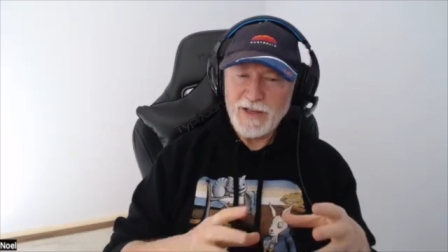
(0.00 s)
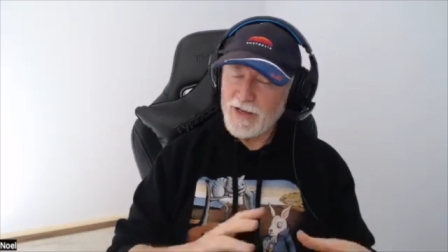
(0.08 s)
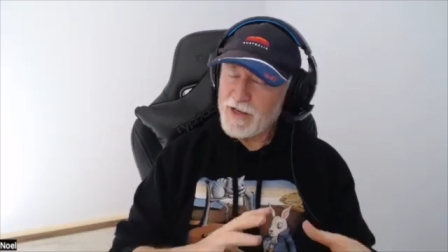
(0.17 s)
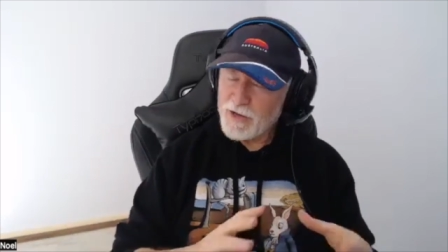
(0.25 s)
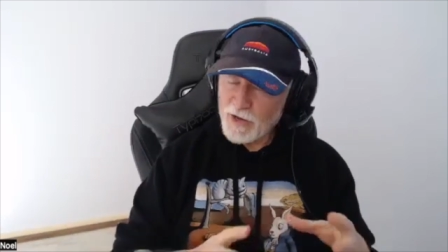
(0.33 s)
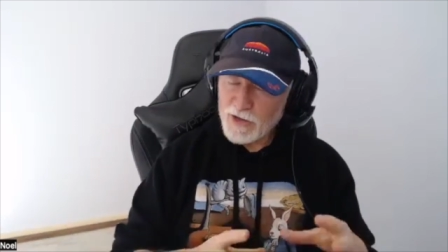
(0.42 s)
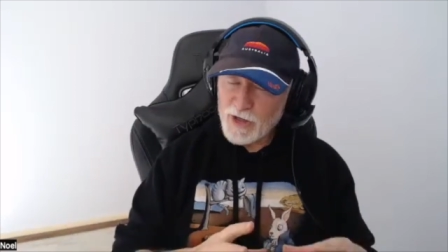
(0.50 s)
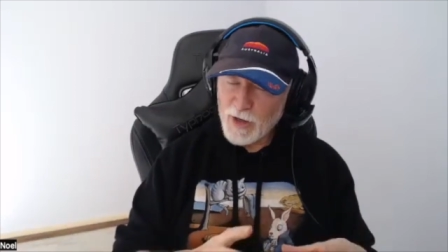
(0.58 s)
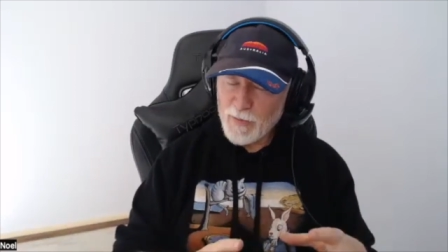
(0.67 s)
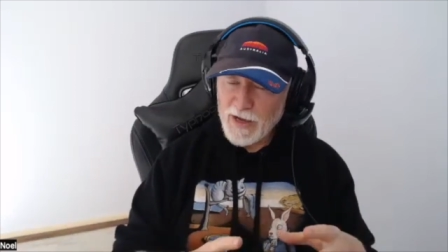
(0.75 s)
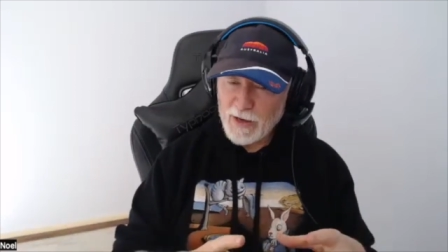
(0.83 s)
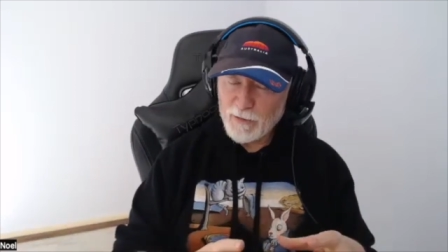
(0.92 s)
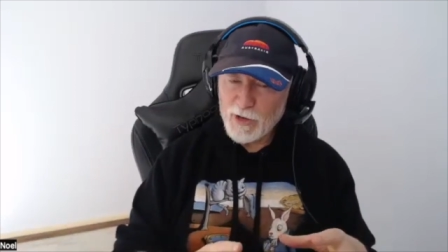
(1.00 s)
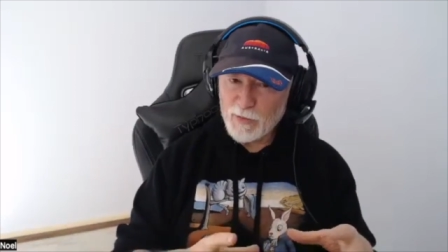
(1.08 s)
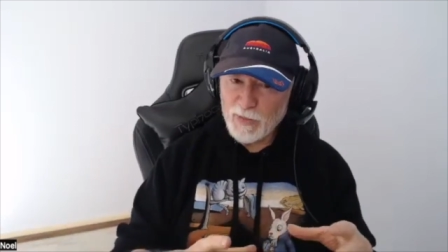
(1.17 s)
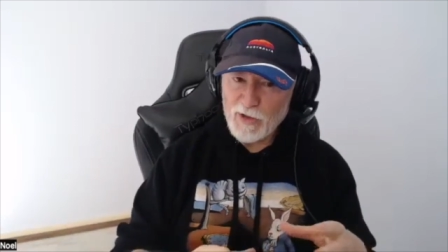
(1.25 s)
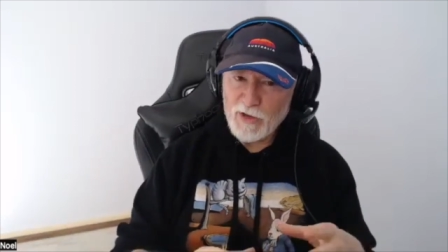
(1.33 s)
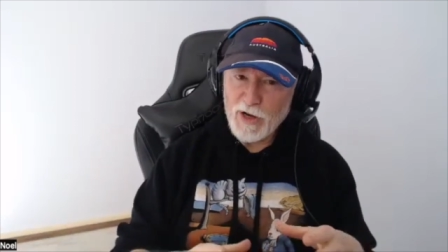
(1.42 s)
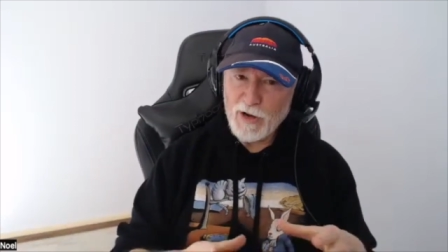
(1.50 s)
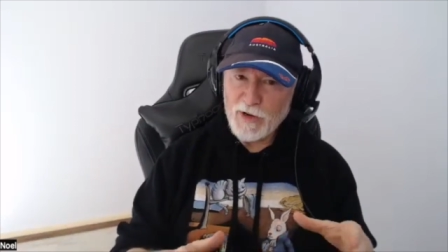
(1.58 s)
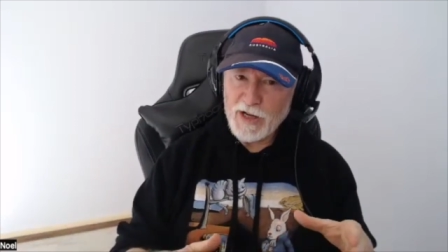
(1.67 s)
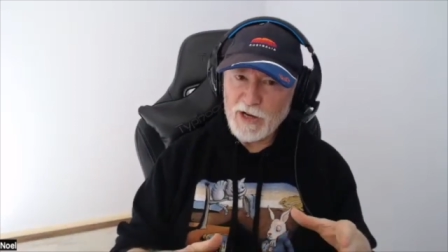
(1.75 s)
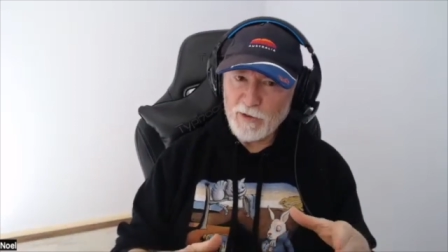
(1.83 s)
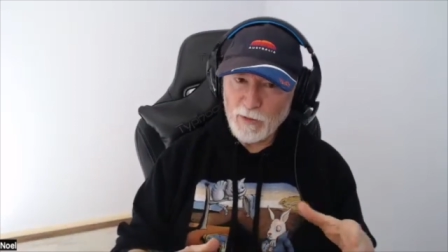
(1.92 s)
he's not so bad. Whereas Pluto
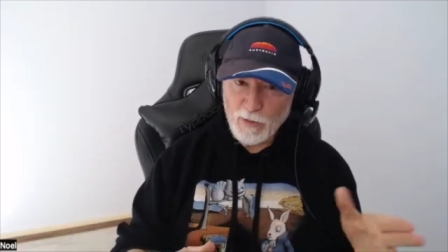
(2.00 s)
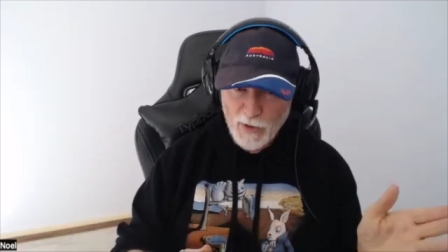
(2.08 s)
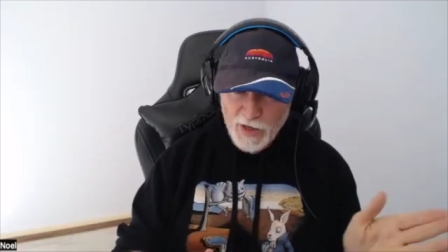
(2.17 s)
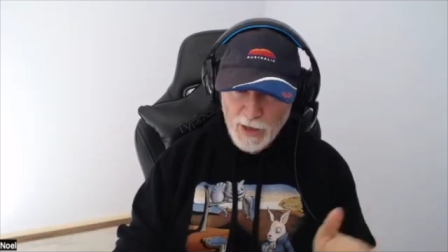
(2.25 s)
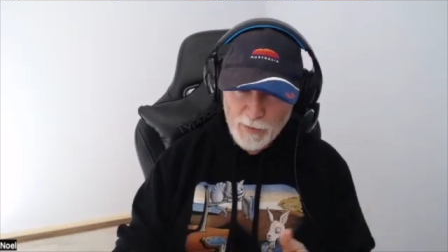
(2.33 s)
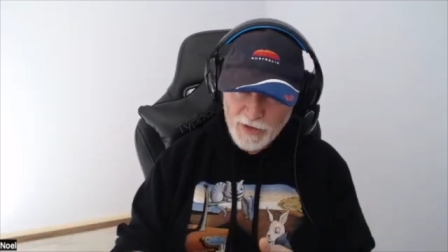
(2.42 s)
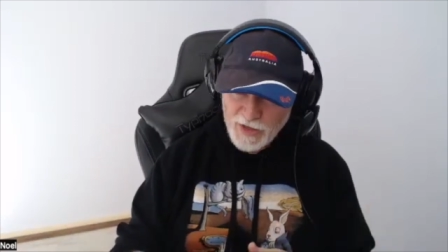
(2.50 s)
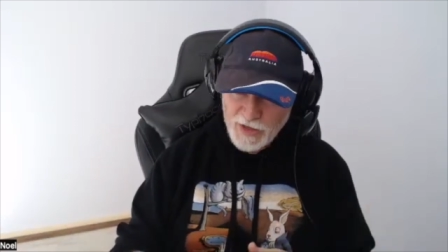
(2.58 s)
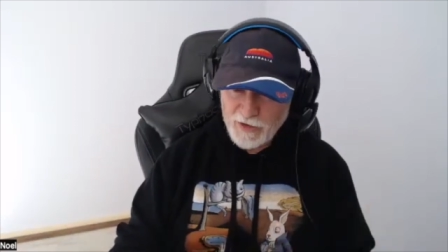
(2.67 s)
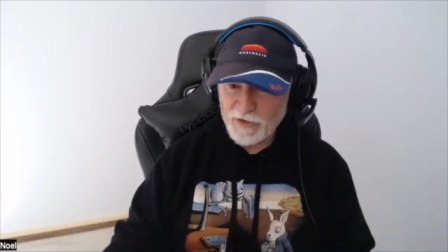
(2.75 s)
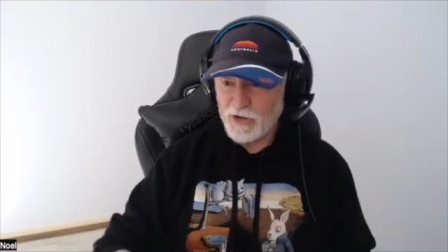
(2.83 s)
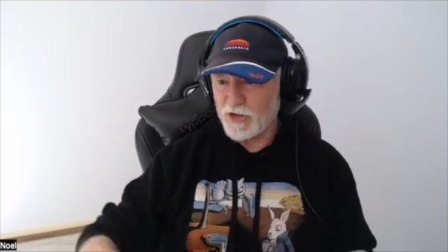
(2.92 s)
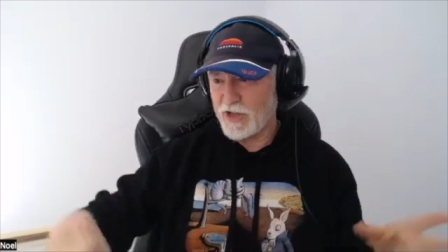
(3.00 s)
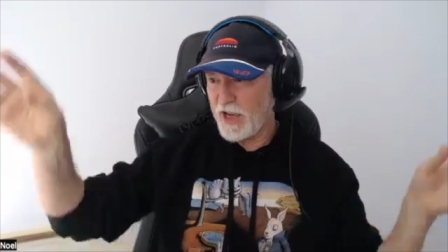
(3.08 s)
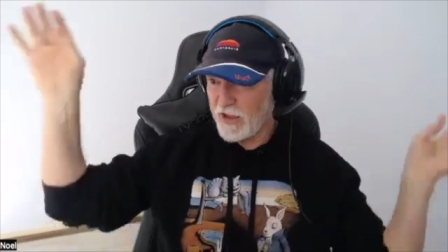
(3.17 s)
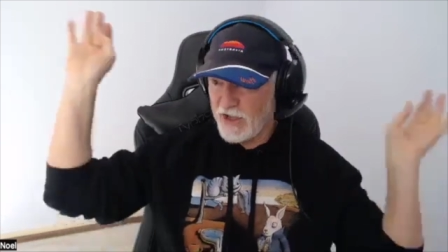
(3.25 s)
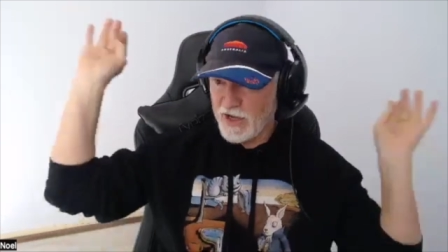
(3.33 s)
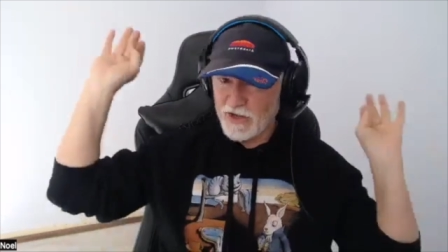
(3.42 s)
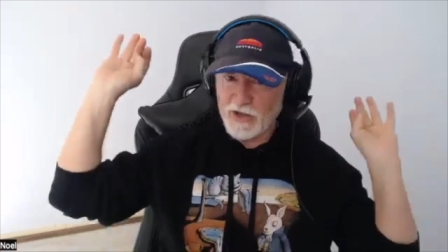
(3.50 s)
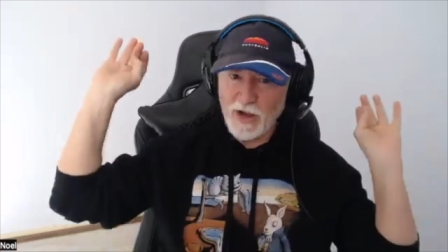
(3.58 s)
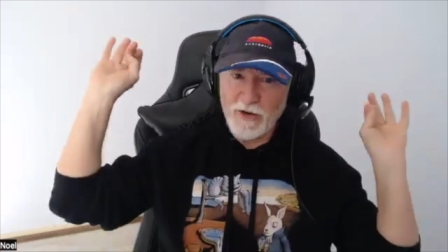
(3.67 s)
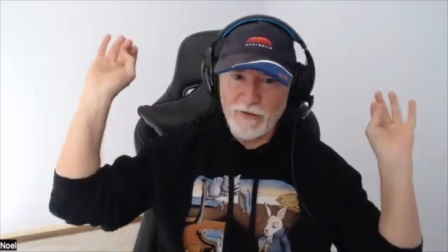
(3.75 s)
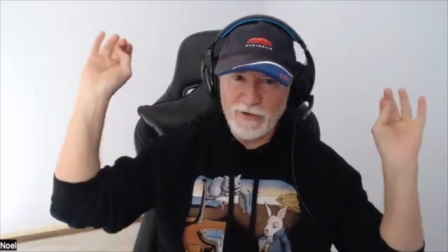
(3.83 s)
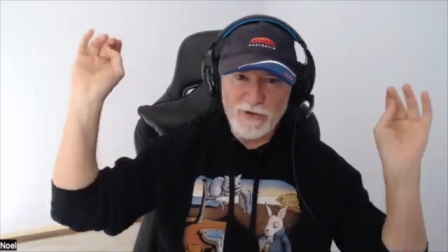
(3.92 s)
and Chiron will come in there and just kick things
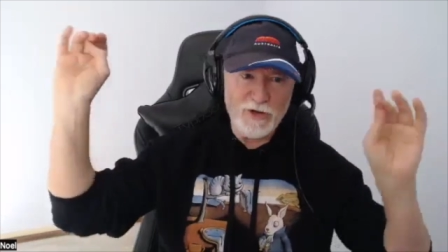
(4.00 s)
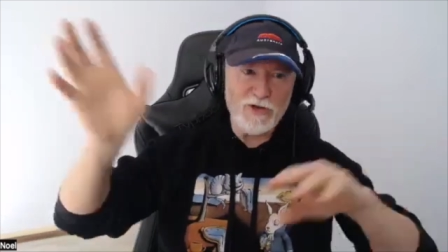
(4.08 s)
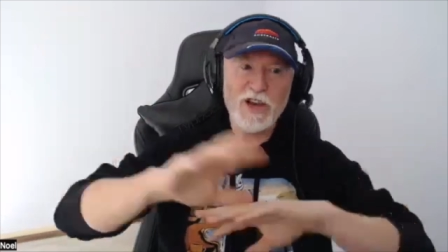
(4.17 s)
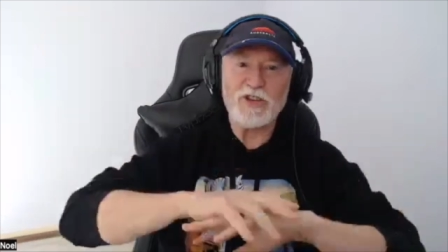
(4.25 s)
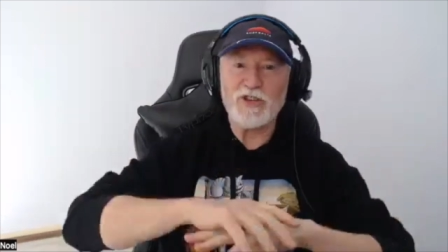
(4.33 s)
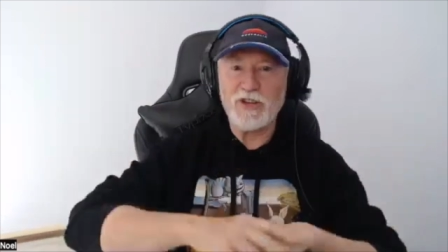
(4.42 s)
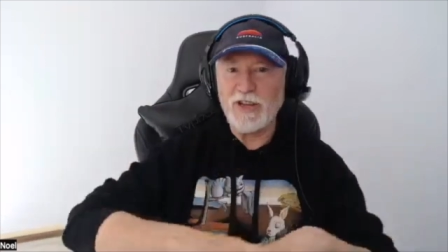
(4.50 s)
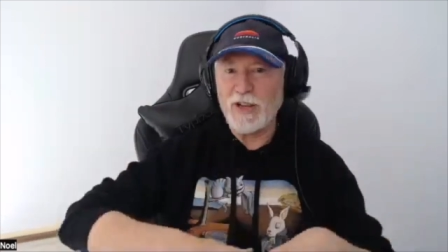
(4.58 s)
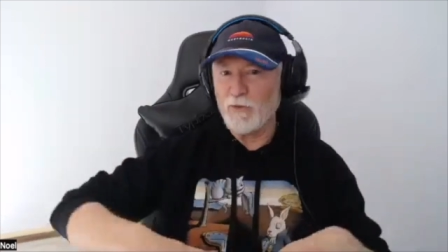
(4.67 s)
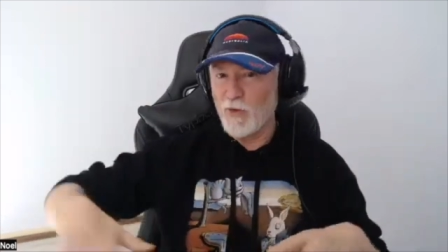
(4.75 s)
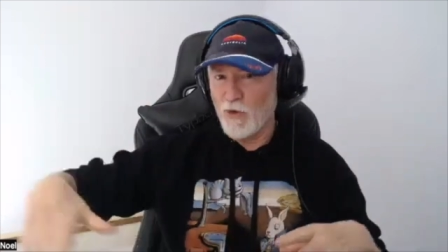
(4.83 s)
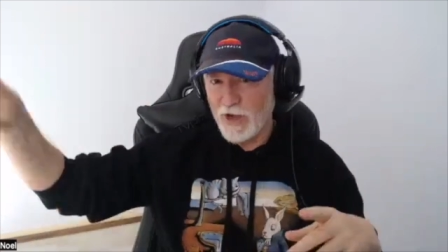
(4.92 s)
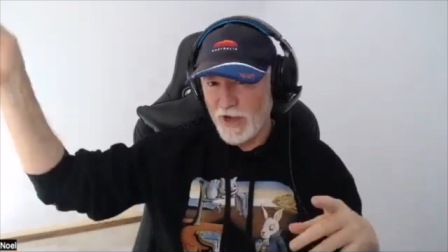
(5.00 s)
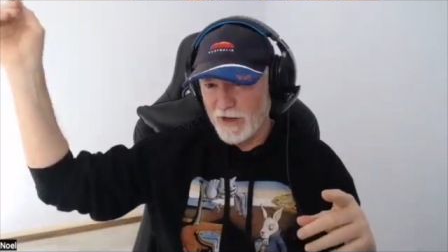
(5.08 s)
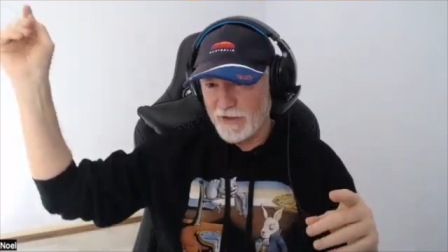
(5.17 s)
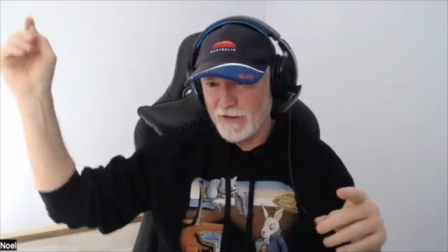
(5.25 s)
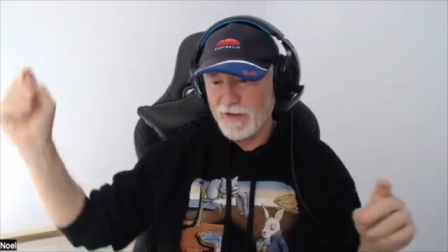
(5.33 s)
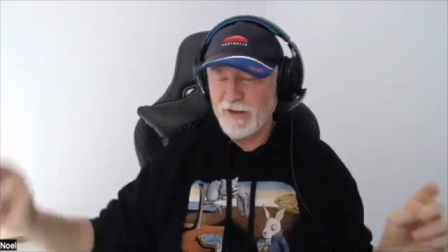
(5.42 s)
over and trash it and then walk out